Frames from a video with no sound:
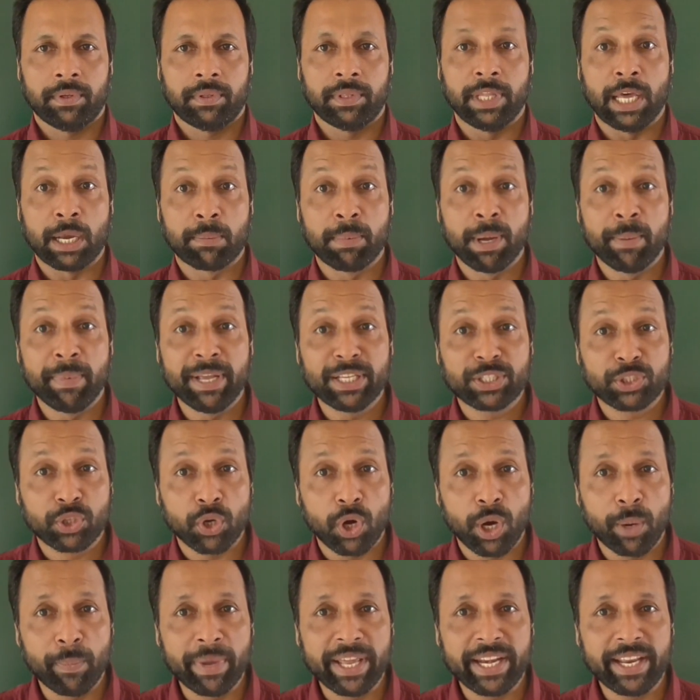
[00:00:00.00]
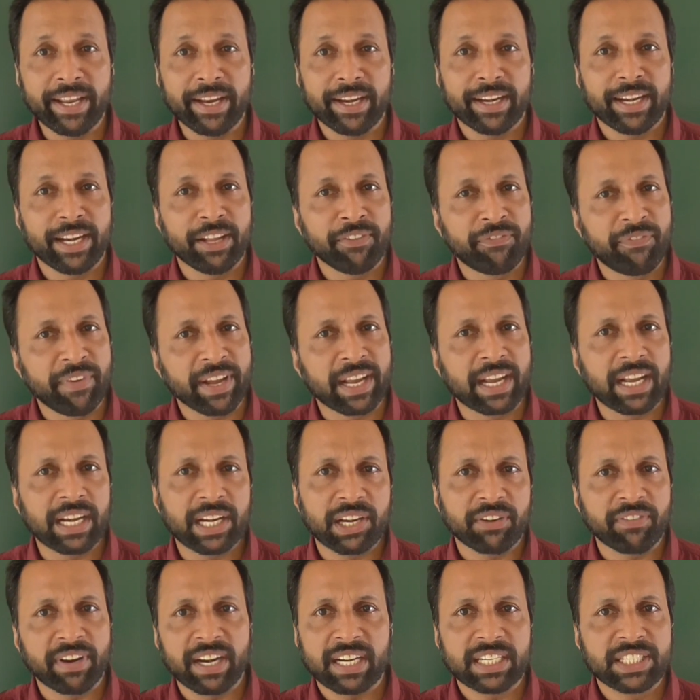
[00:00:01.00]
There may be so many
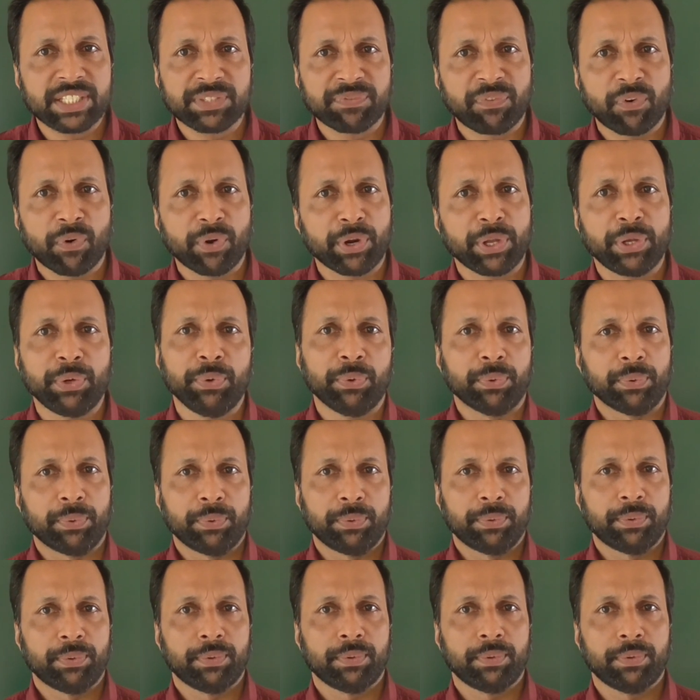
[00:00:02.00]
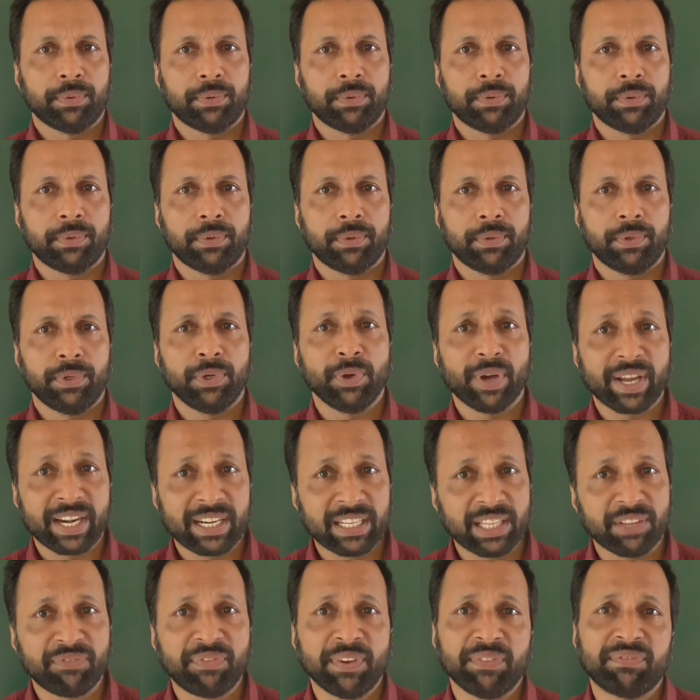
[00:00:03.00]
difficult words for you. You are
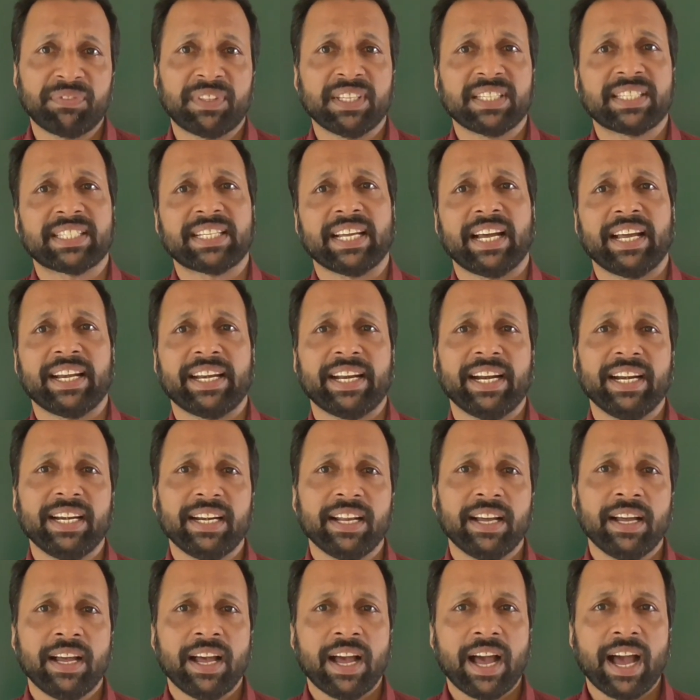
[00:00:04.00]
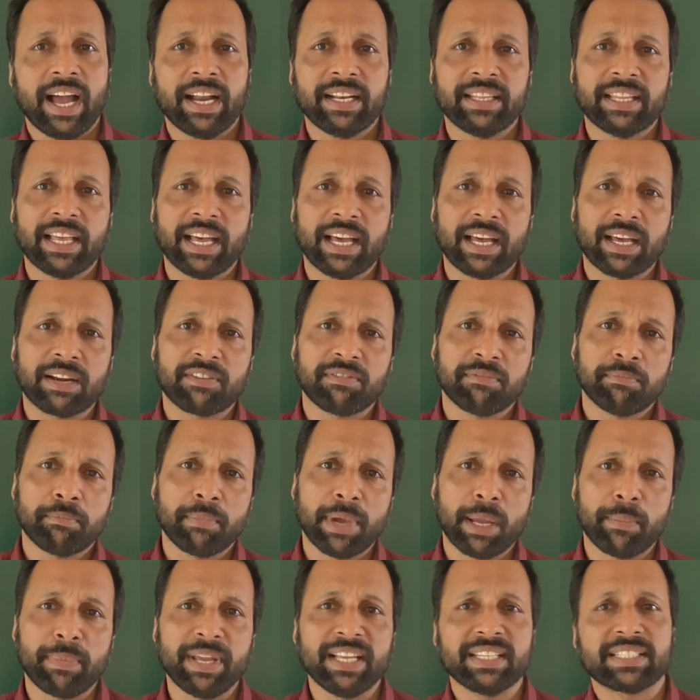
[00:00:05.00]
in the 5th standard and there
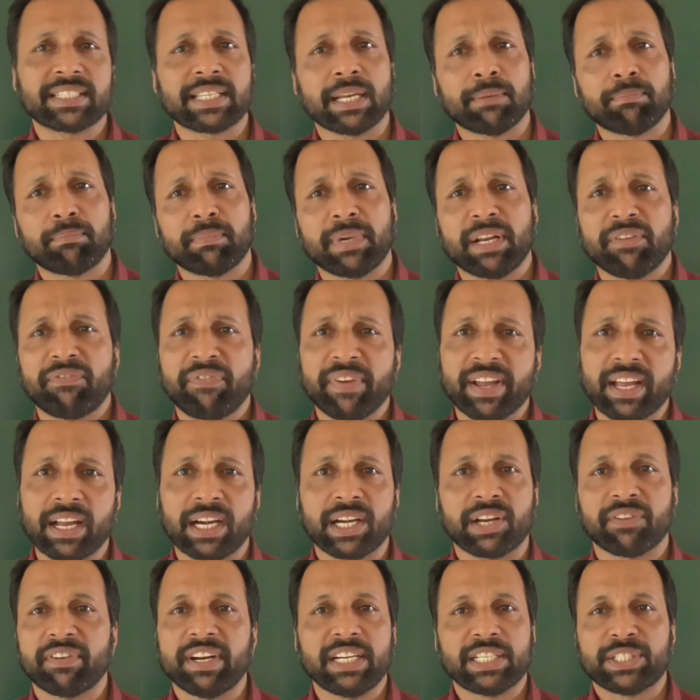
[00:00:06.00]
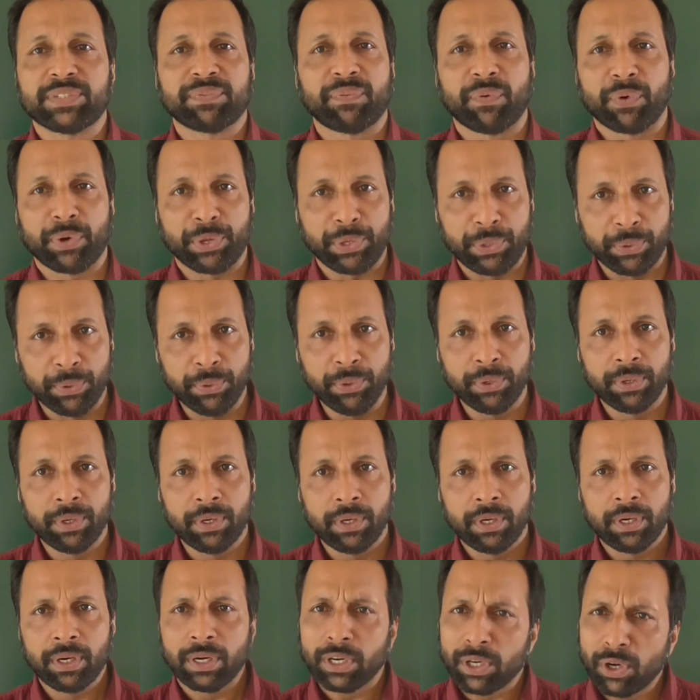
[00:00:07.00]
may be some difficult words for
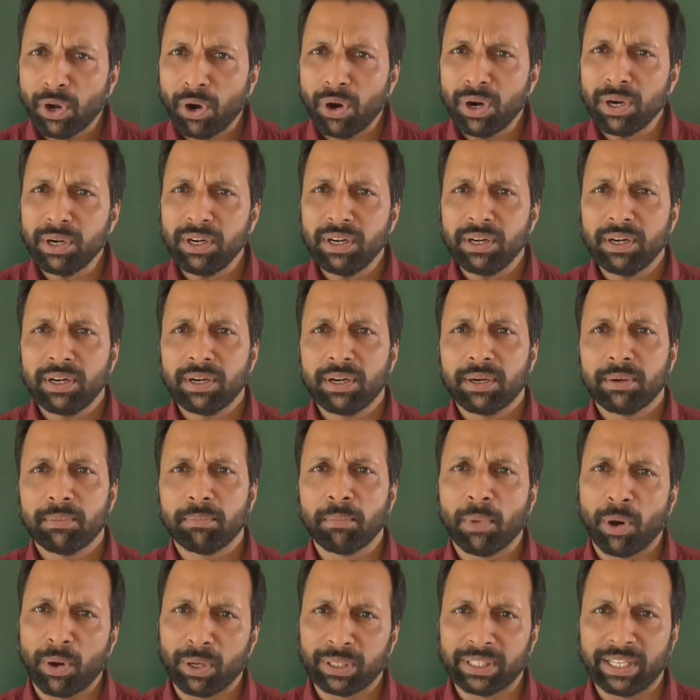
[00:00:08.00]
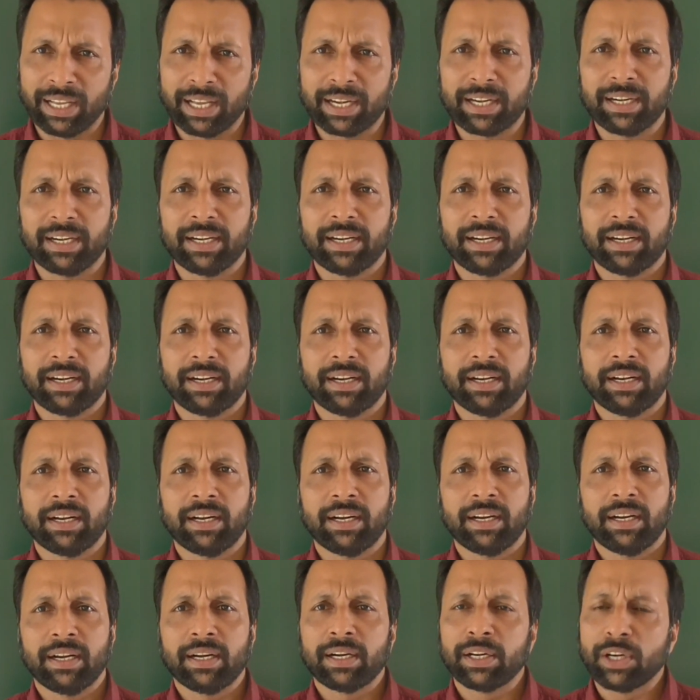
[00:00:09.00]
you. Don't bother.
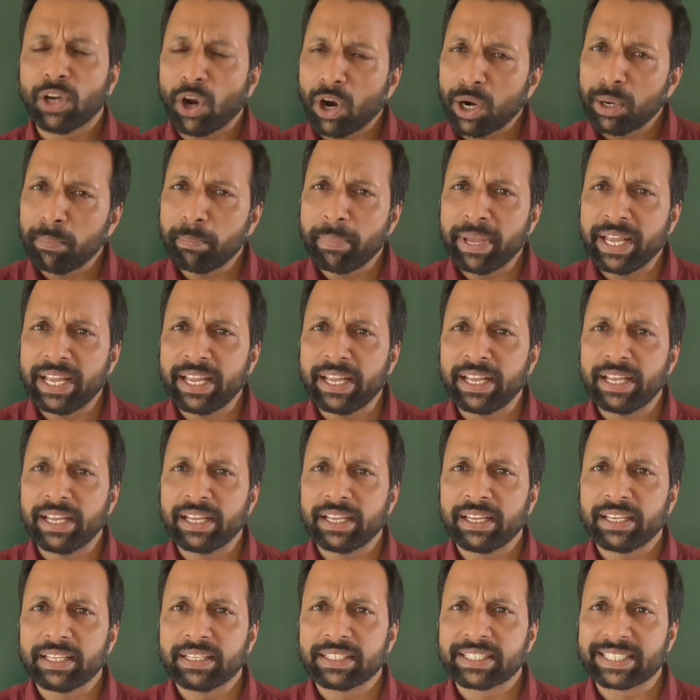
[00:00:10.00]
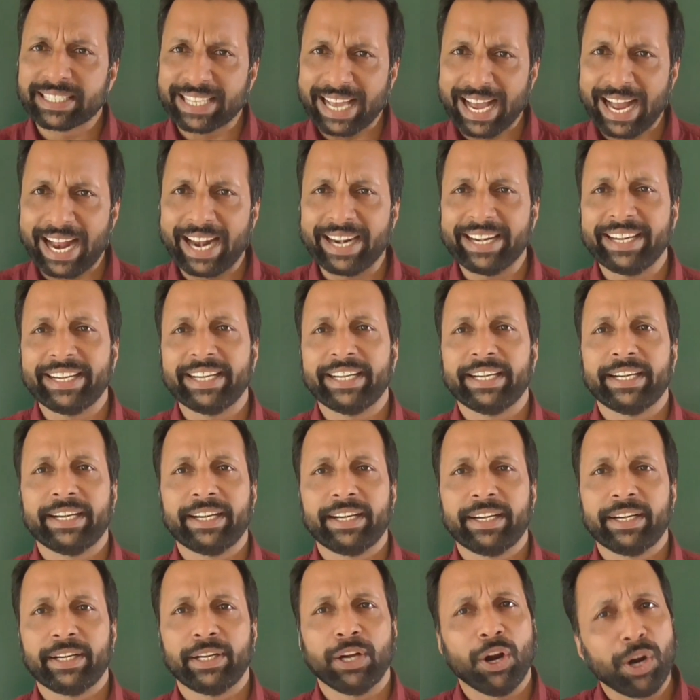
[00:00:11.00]
Don't be
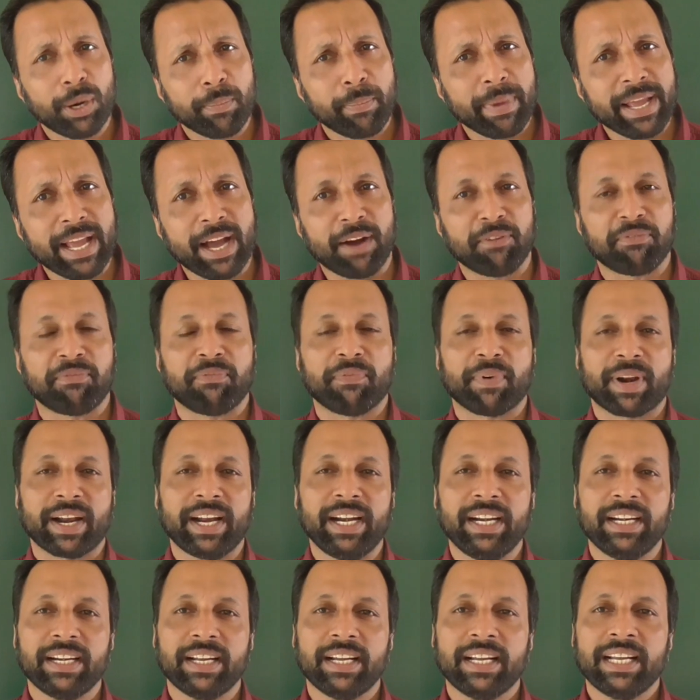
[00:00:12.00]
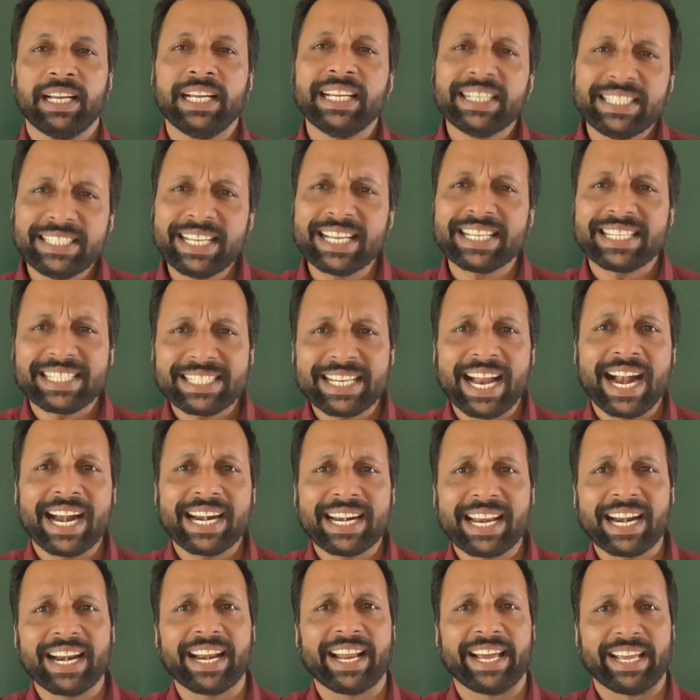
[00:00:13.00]
sad. Don't be afraid. Just
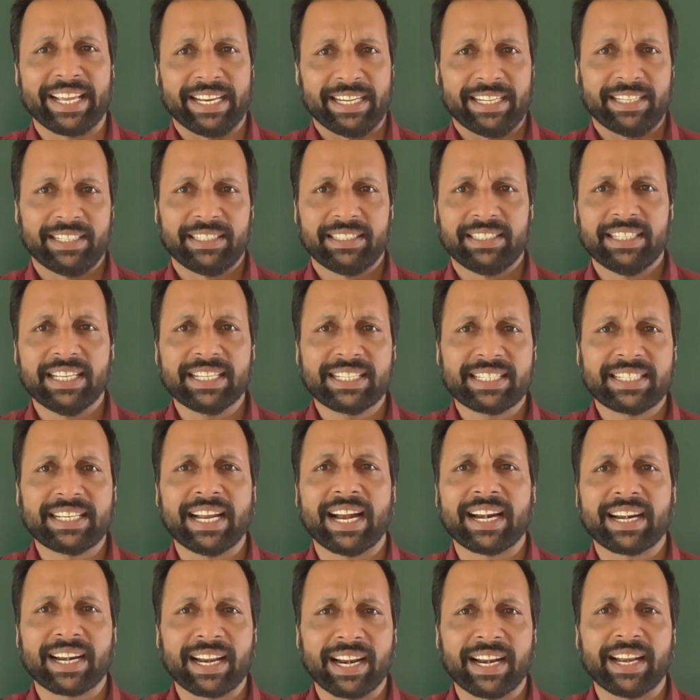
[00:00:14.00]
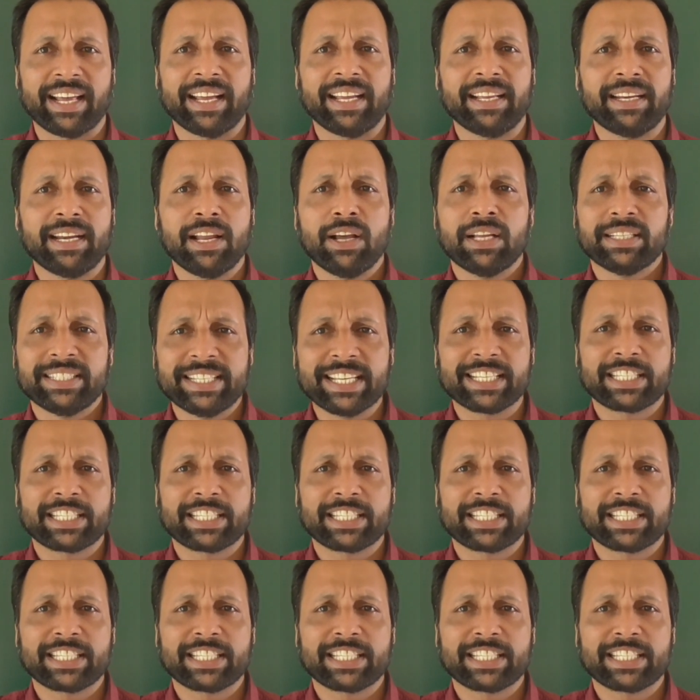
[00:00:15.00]
underline. Just underline.